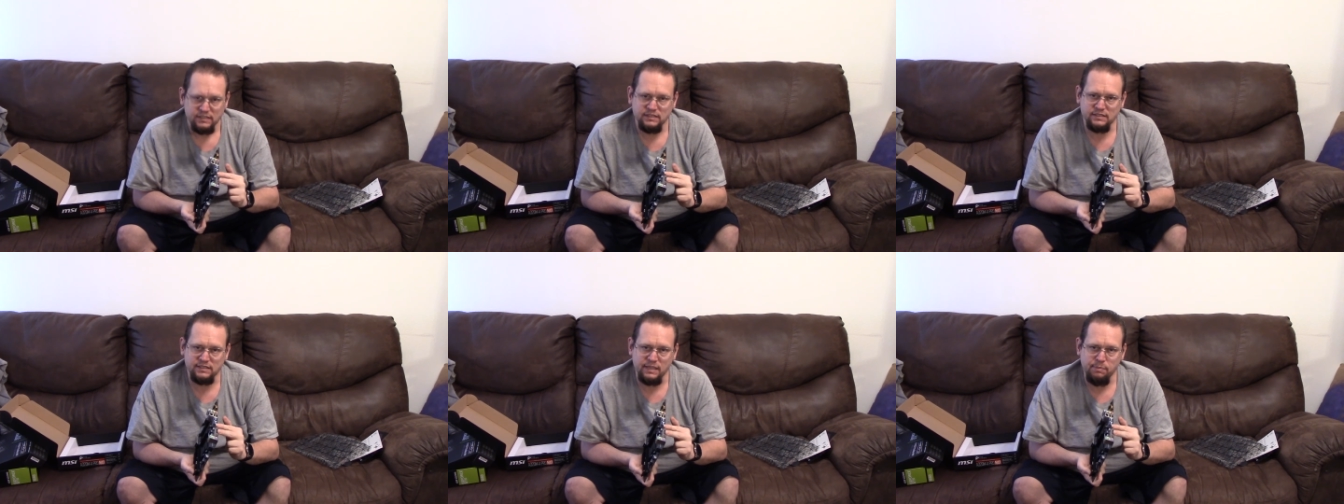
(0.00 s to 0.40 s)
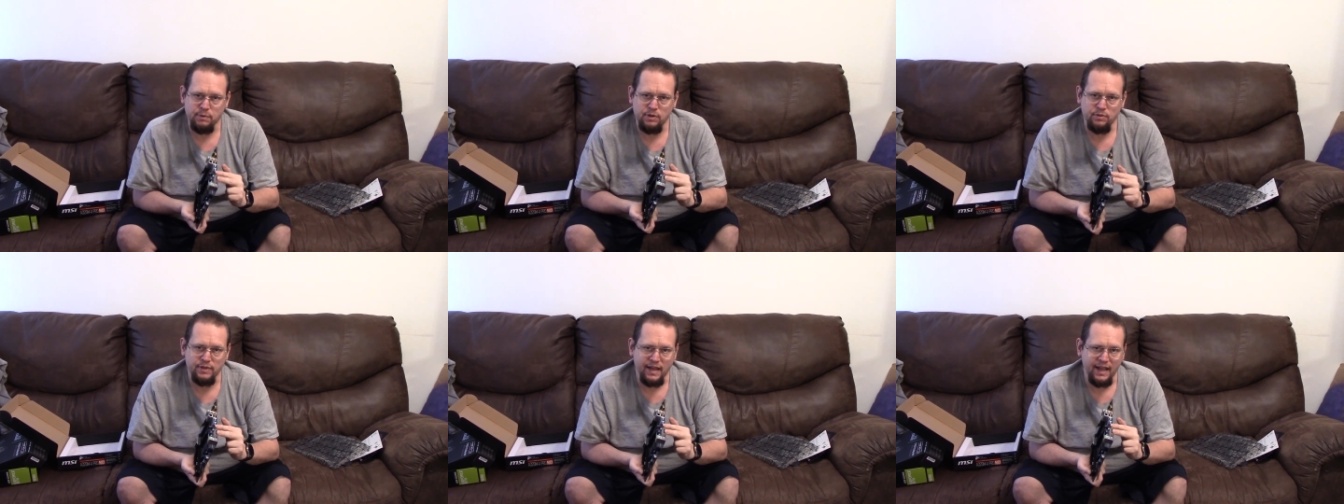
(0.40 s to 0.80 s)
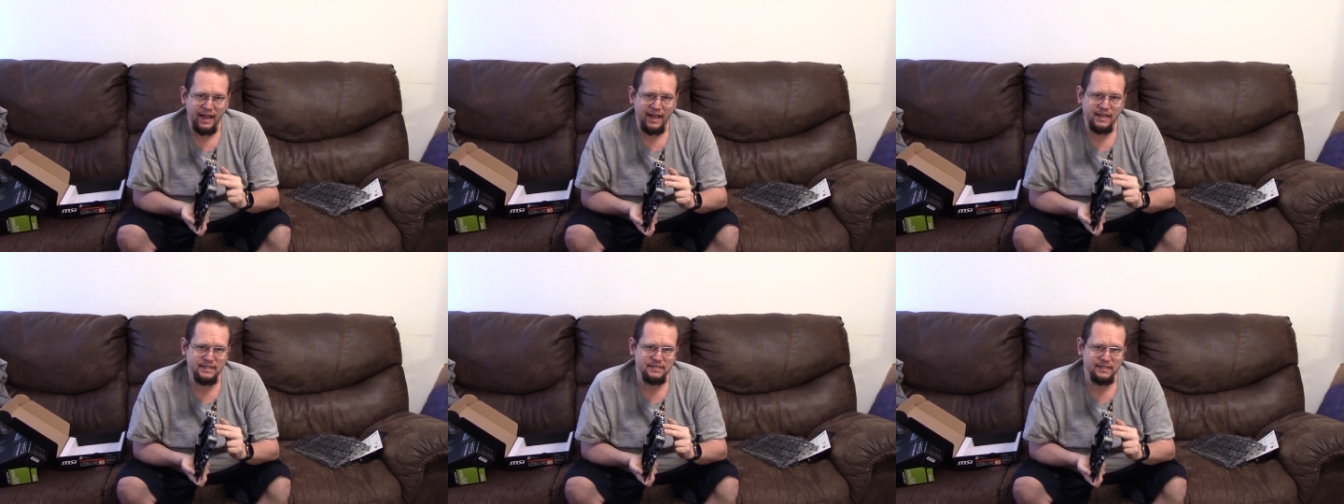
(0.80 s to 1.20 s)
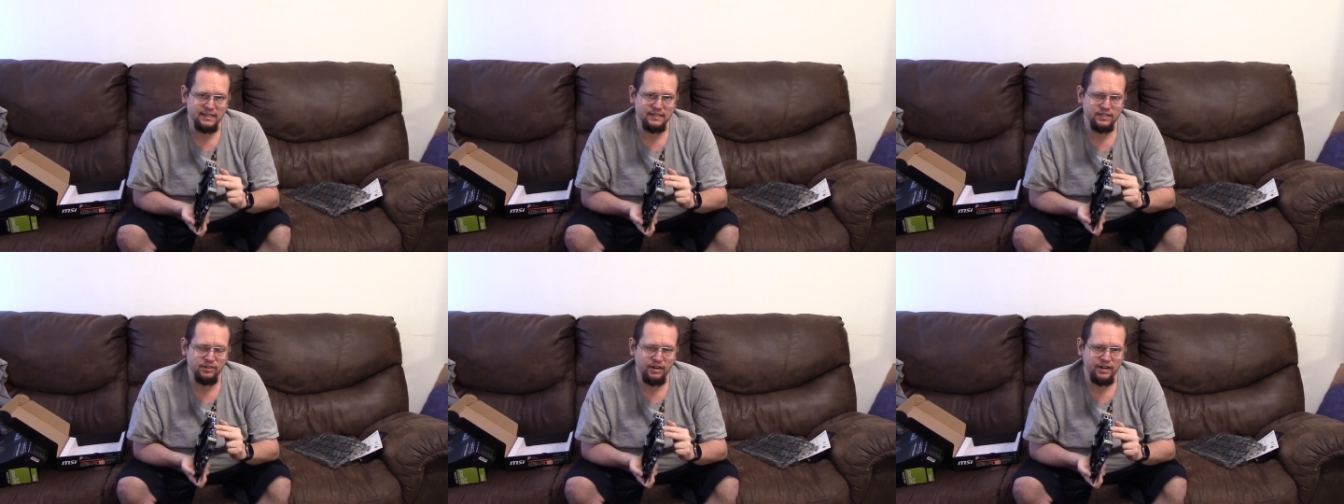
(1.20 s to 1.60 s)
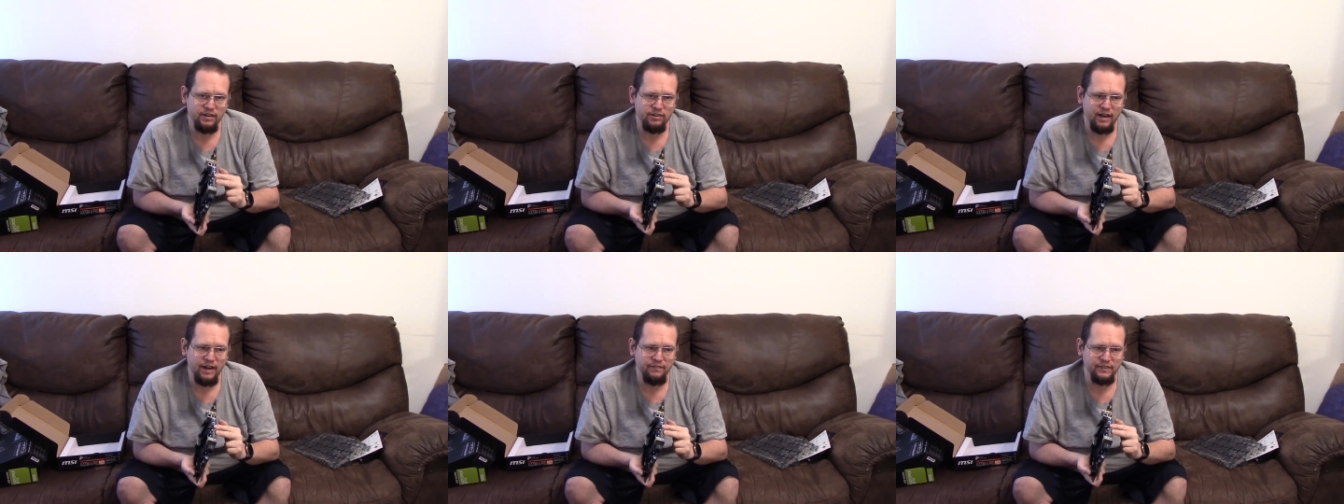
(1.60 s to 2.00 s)
CPU that has integrated
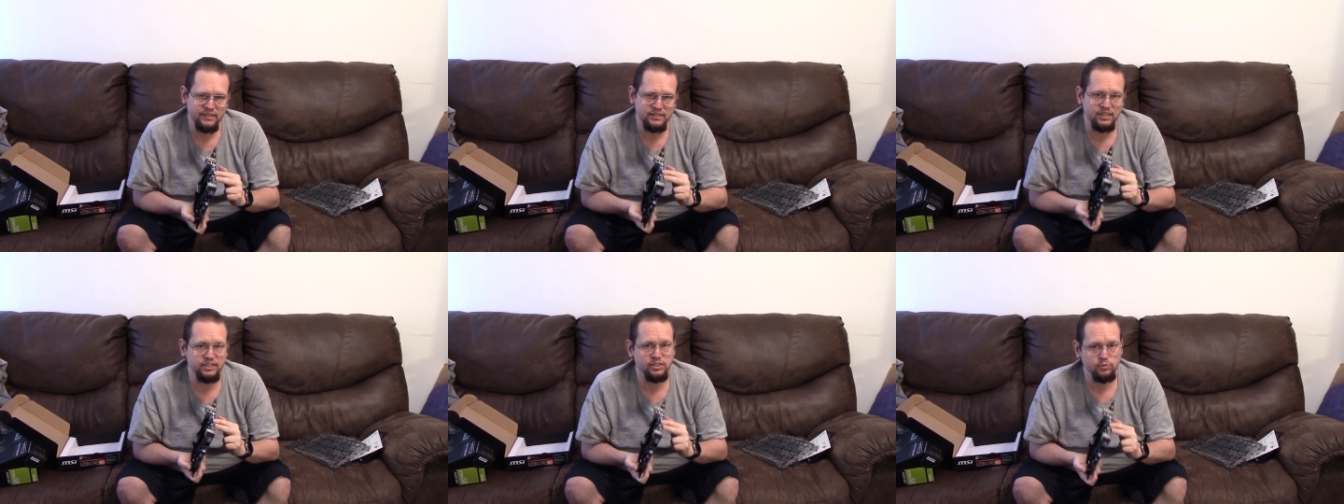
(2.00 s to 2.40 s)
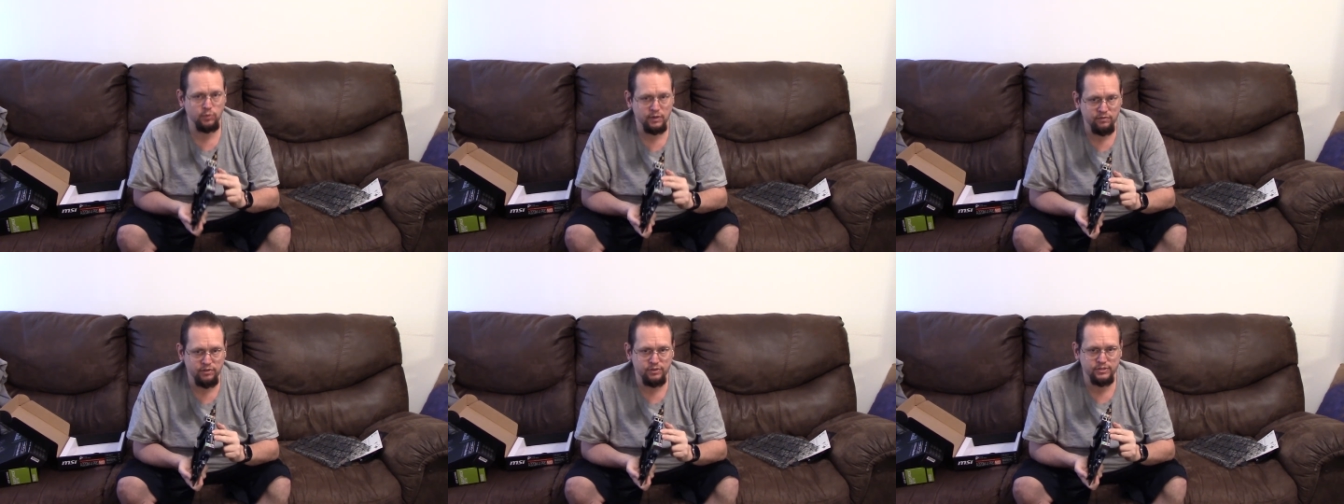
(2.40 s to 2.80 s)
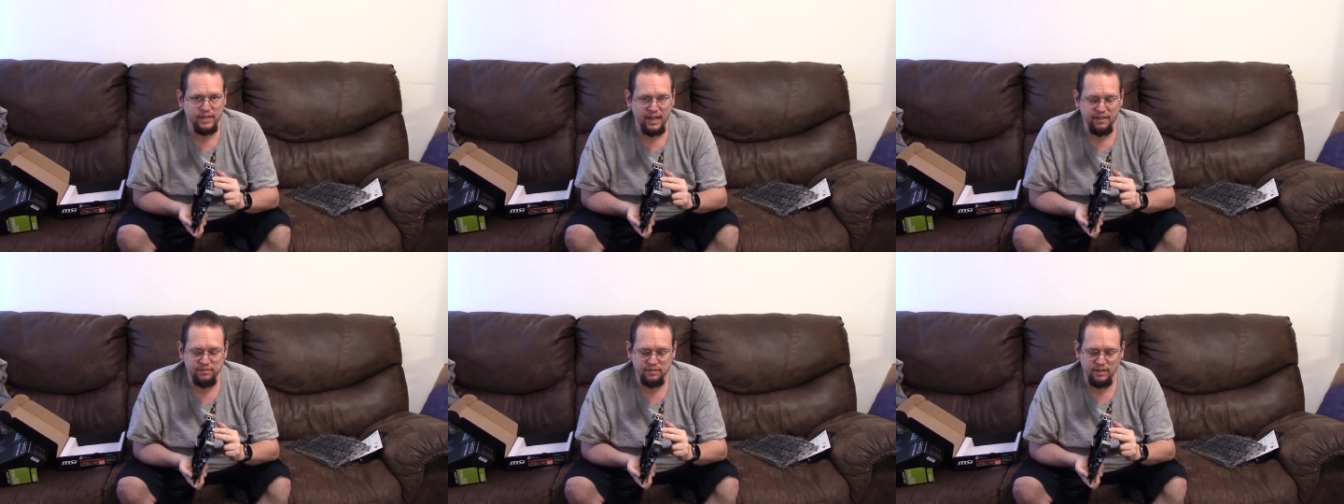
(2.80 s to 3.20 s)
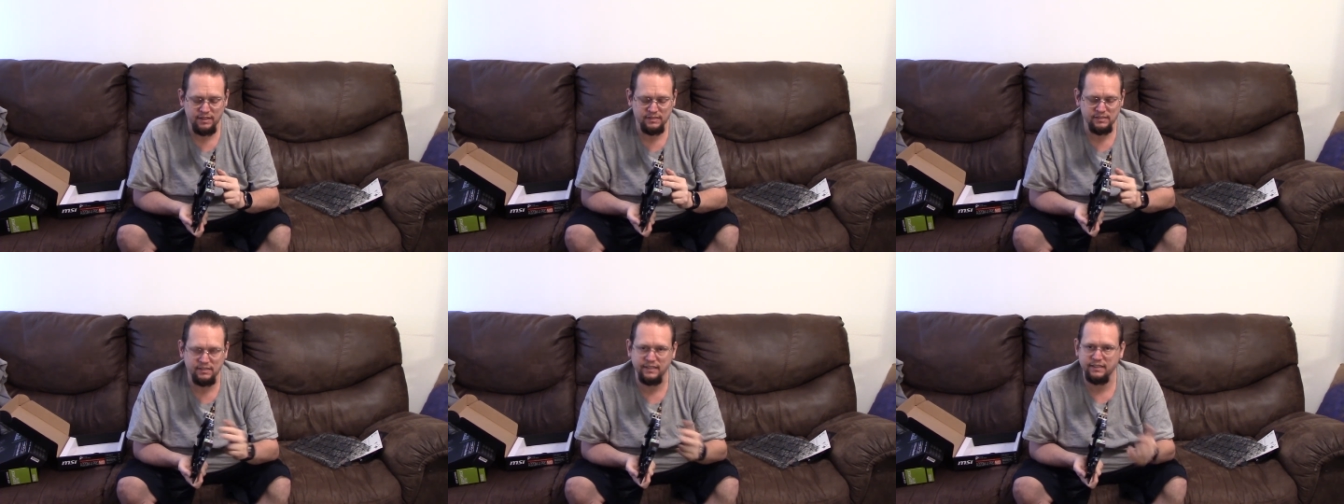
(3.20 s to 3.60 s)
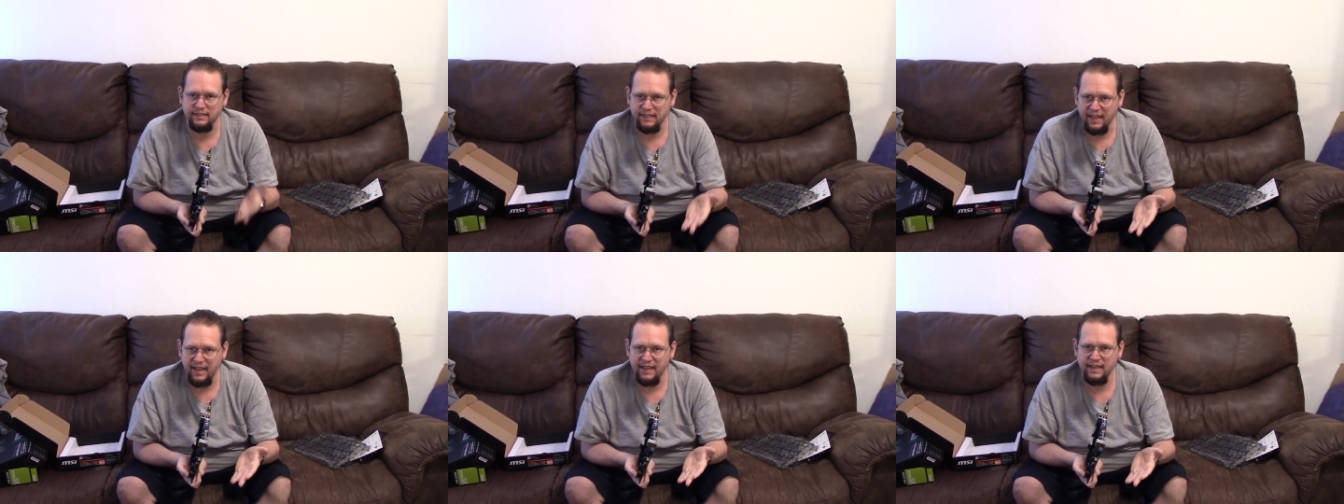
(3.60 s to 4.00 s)
graphics, such as one of those Athlons like
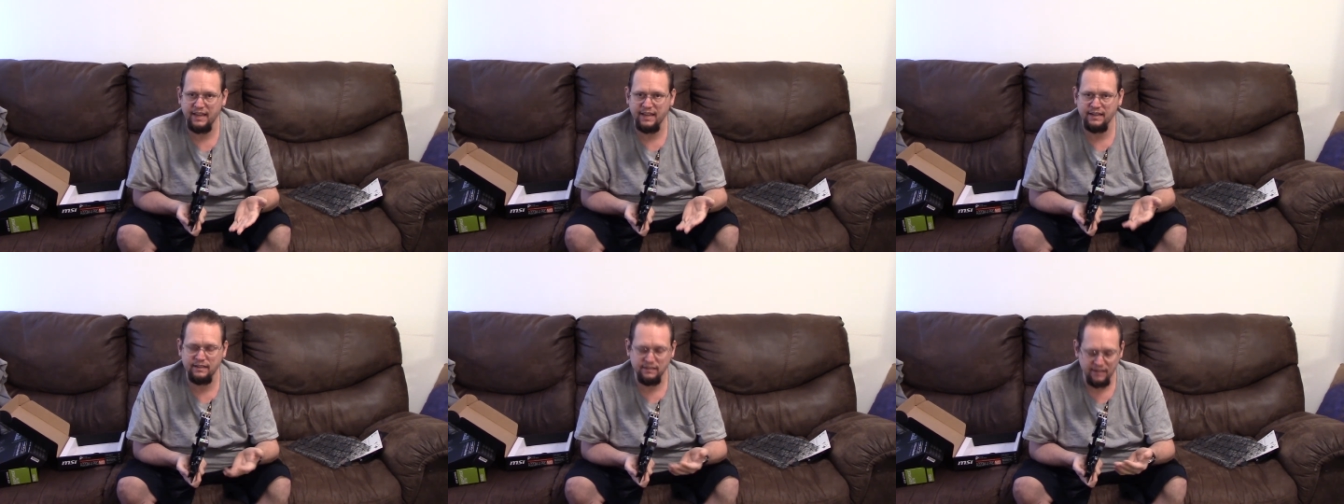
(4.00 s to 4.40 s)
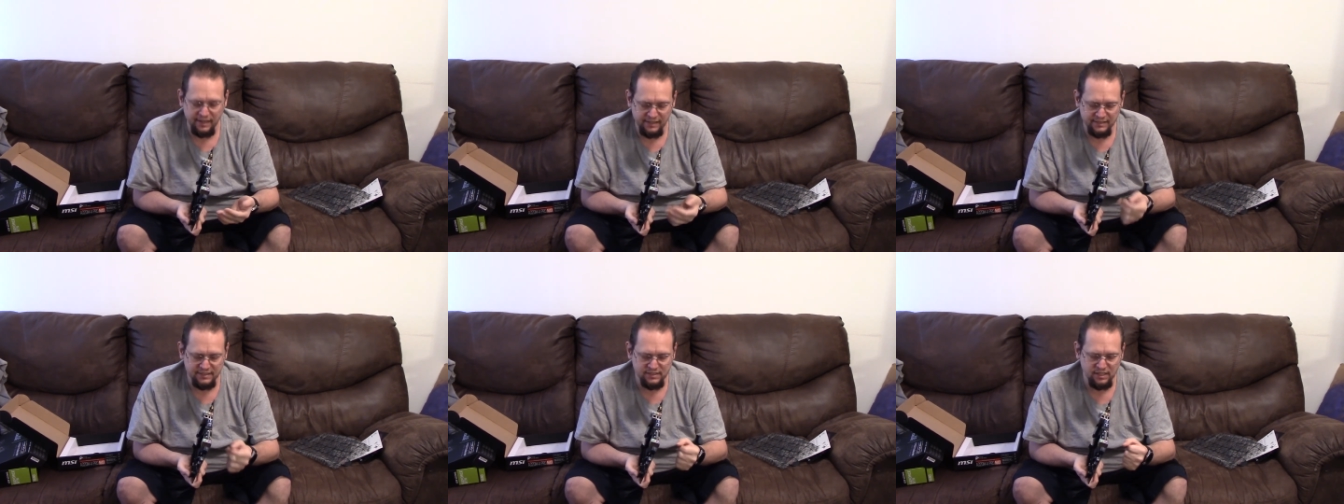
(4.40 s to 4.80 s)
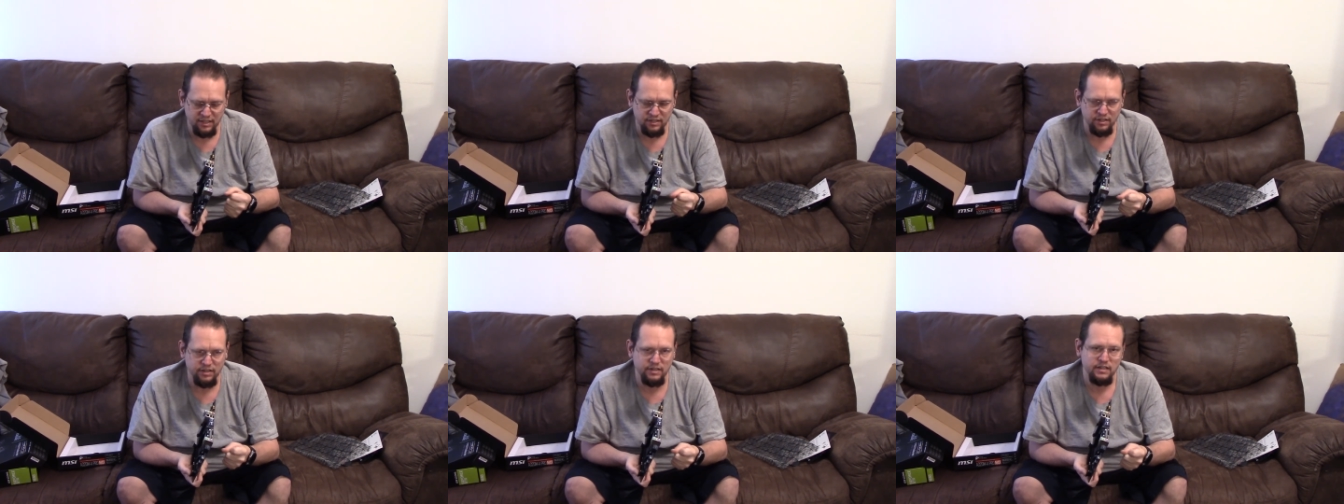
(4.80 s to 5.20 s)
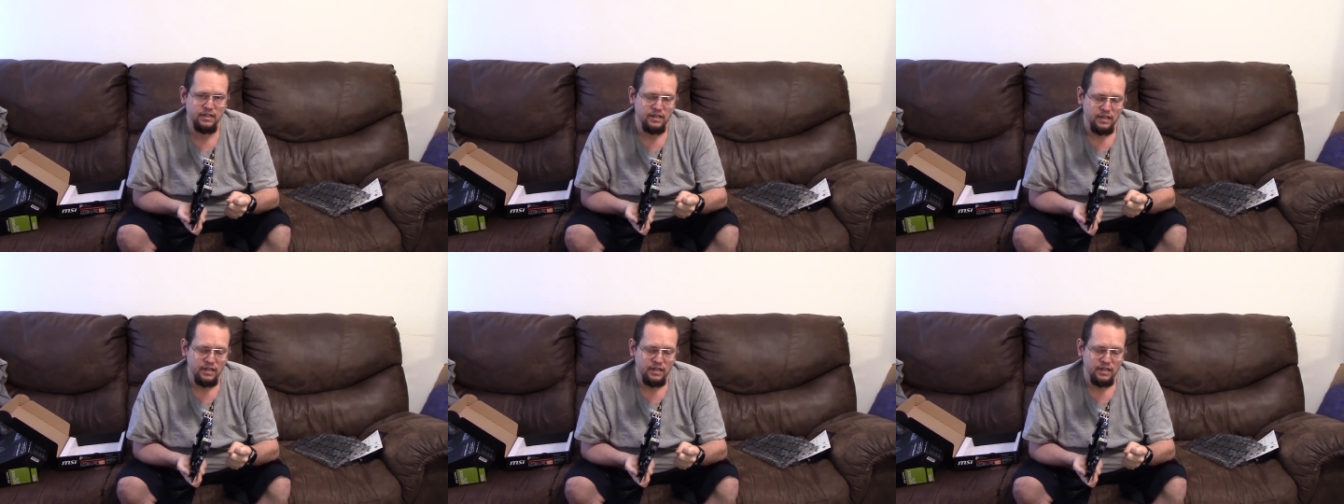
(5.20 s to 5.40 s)
the A8 9600,